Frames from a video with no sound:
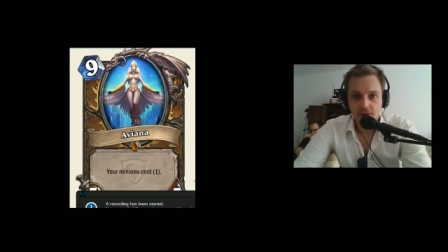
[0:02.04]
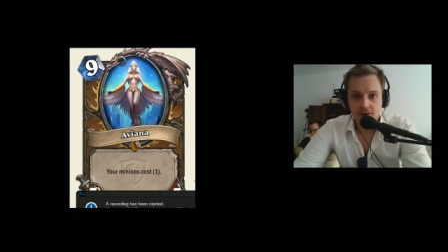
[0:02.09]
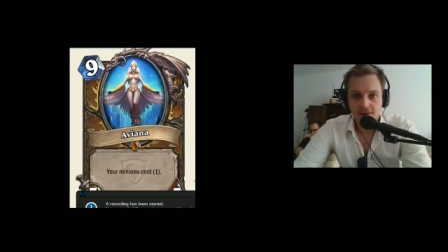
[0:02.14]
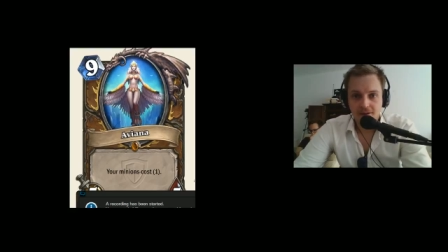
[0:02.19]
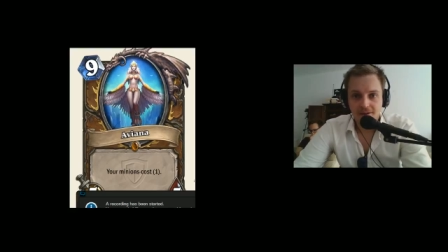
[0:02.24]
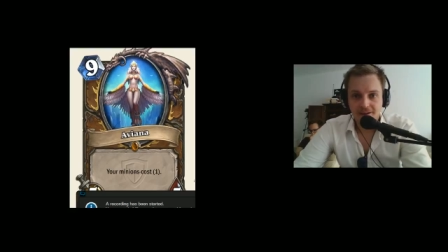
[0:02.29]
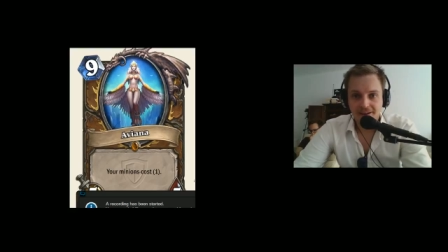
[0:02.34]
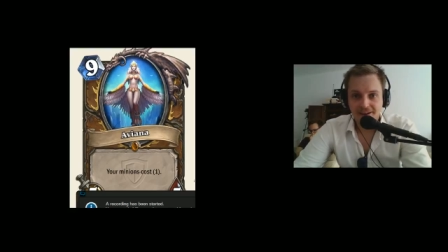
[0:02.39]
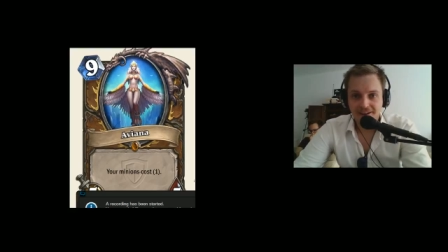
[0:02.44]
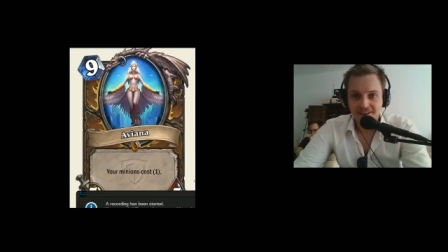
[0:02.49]

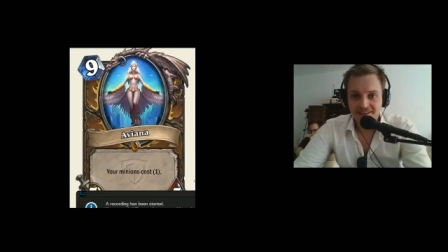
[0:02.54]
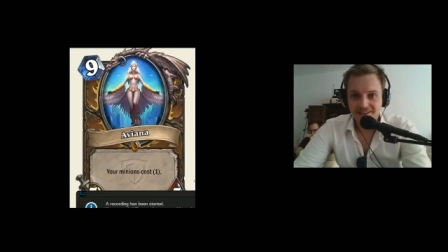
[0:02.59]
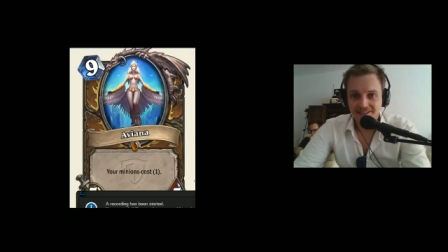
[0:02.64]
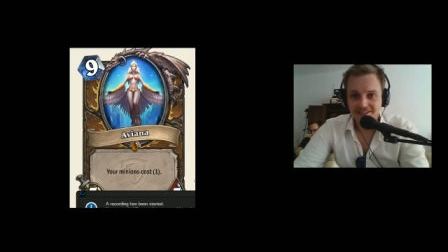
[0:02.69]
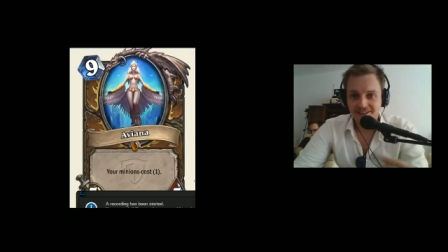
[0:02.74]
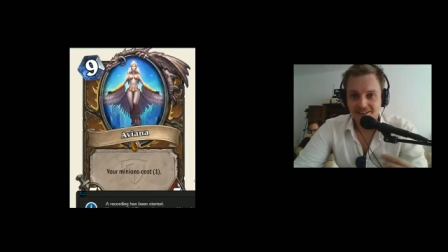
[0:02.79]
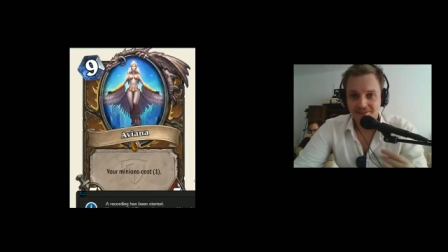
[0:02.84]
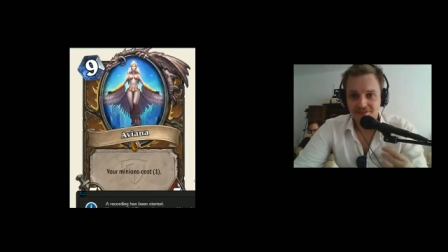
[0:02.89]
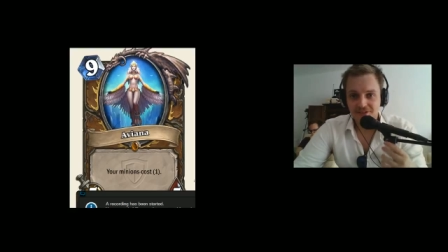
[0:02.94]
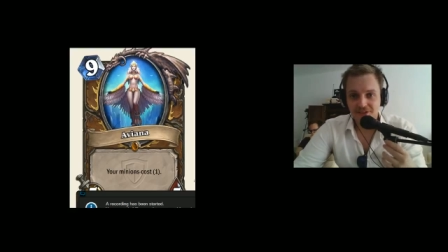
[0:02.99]
Hey guys,
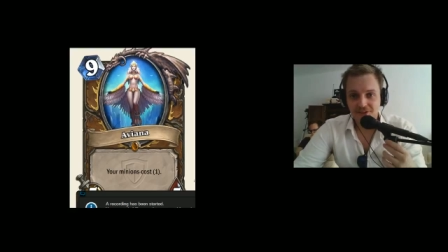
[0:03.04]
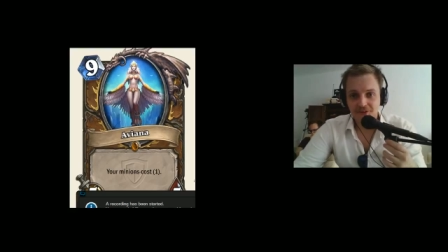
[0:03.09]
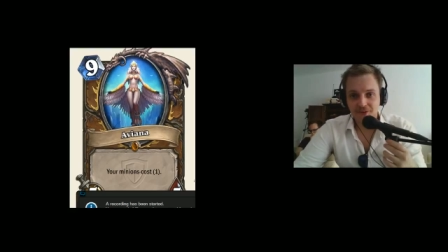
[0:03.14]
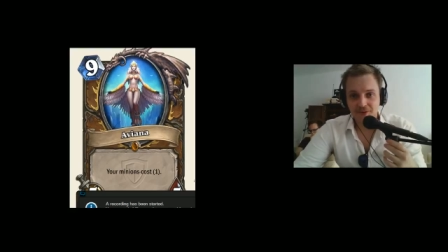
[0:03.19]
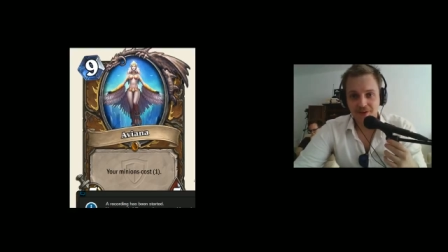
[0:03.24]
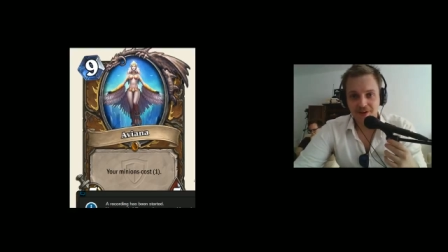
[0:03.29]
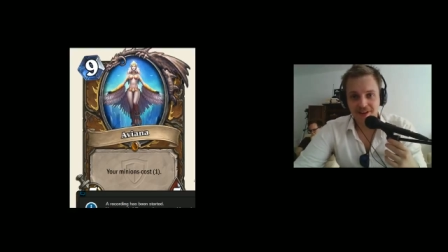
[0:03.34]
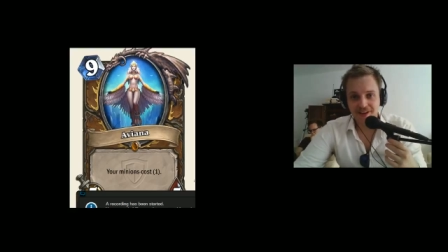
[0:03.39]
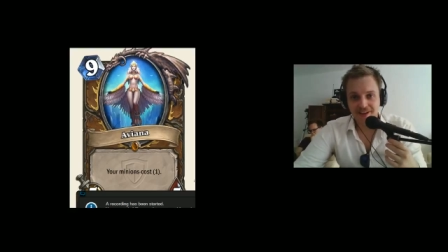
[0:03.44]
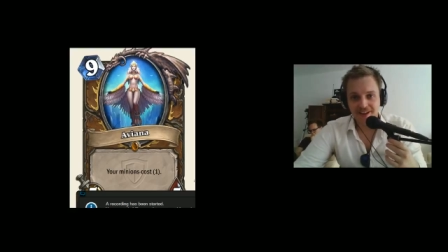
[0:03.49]
I'm
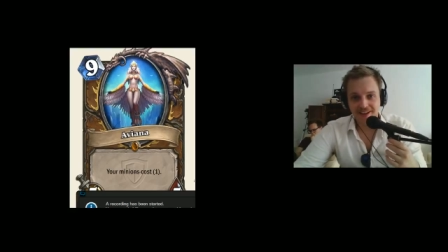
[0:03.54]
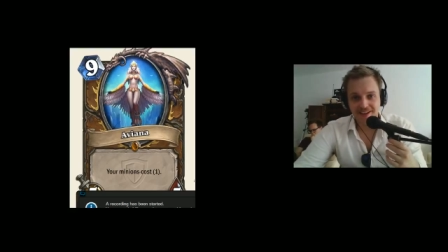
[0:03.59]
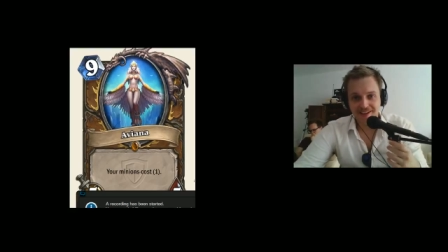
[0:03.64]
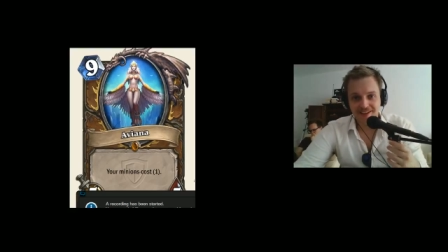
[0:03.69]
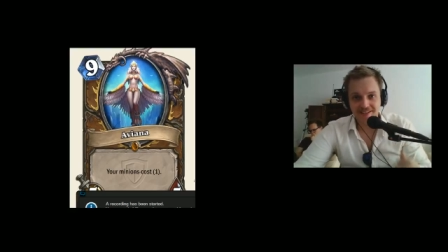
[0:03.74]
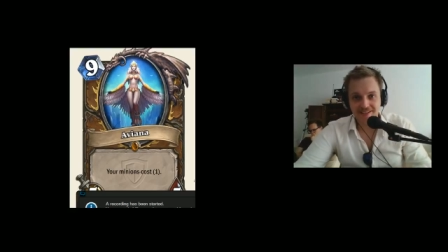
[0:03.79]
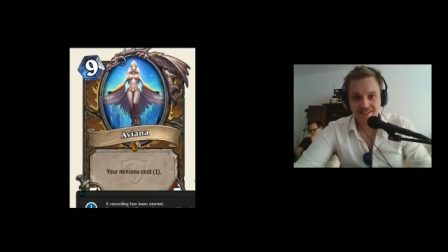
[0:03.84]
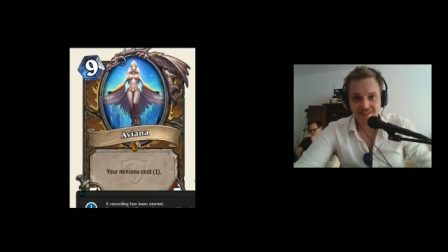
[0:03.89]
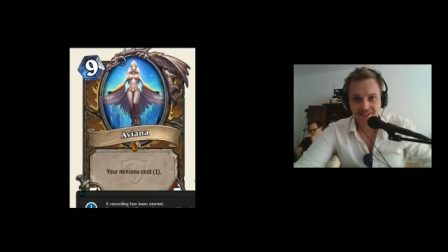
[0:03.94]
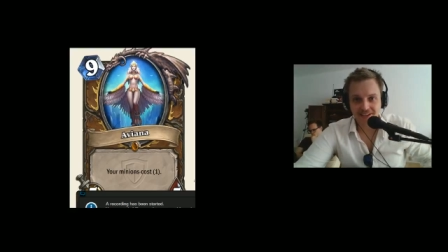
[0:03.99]
Tikruna,
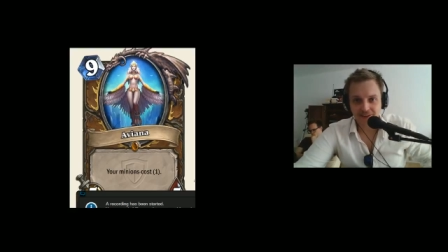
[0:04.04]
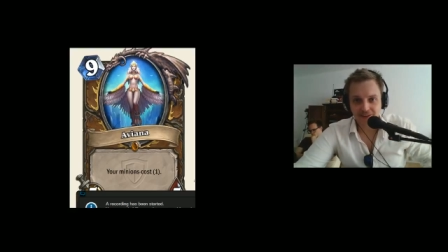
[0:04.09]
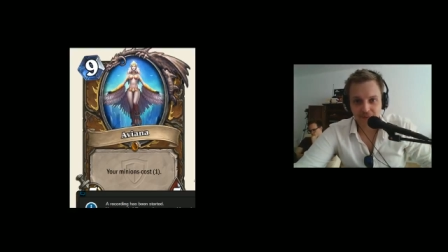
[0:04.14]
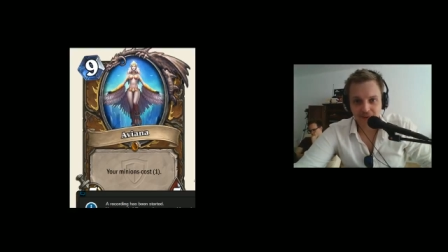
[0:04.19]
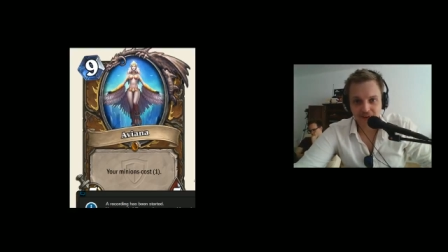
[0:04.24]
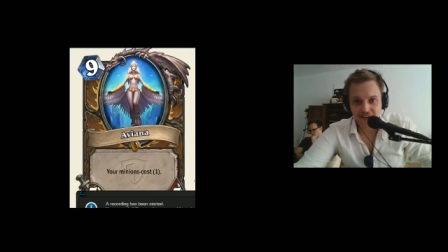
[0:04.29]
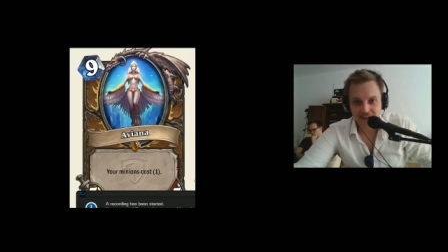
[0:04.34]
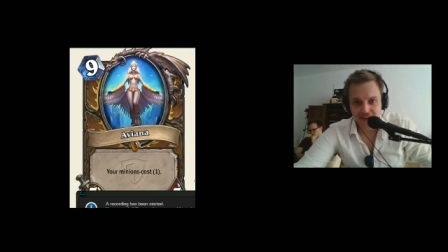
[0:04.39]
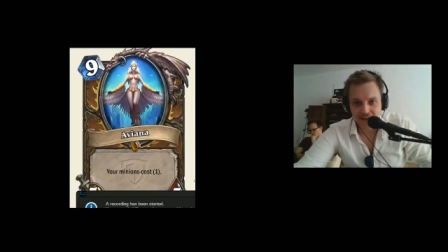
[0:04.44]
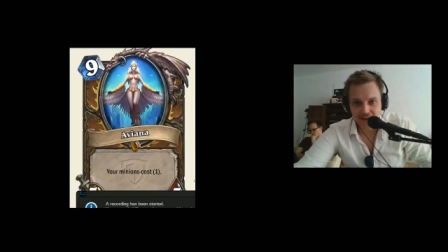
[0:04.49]
and
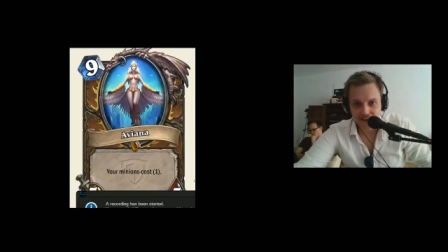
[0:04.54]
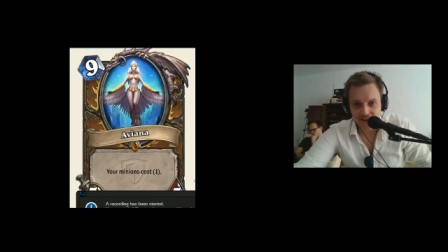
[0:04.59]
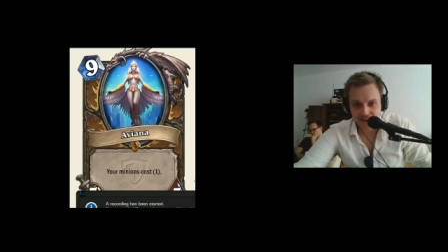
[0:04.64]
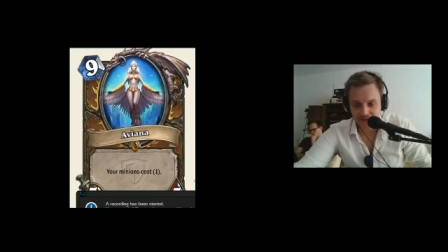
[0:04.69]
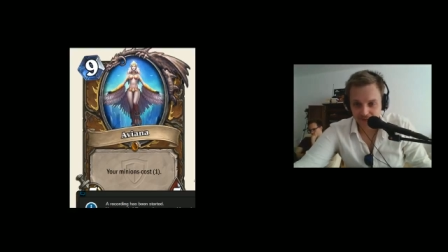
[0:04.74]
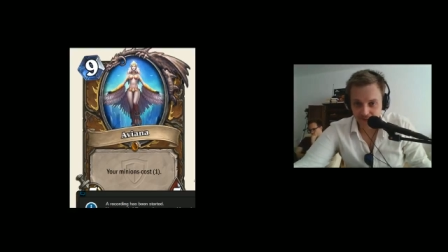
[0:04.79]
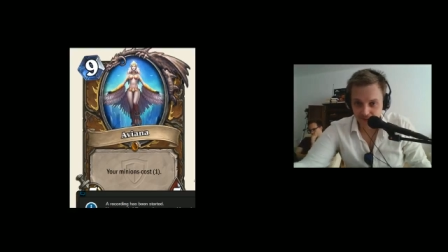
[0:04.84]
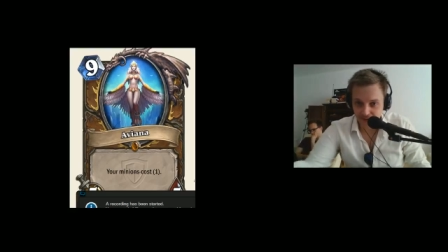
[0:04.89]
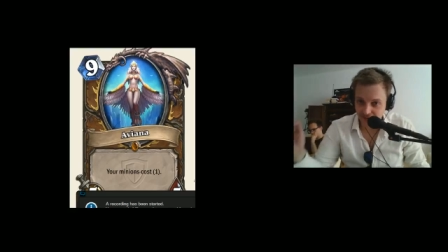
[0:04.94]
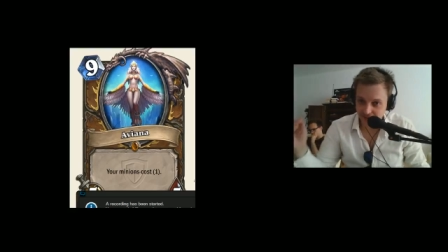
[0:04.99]
right now
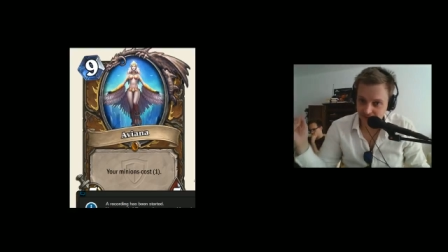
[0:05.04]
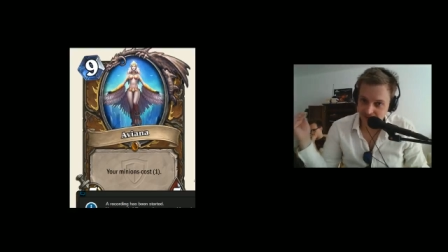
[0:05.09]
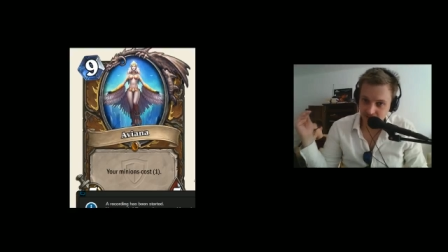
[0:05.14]
I'm